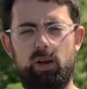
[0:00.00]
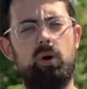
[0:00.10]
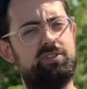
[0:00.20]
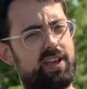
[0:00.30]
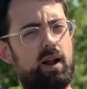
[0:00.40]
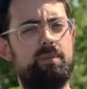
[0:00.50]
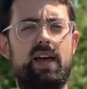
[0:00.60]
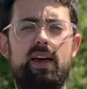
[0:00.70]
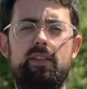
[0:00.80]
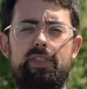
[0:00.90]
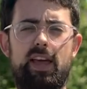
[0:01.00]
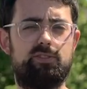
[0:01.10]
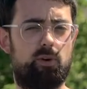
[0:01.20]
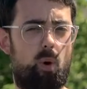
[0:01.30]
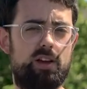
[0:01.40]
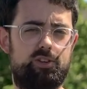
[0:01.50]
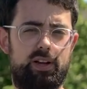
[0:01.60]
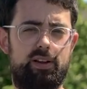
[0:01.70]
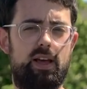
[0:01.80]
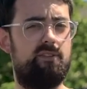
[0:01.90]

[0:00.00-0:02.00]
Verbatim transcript: Once again, I'm Dan, thanks for watching,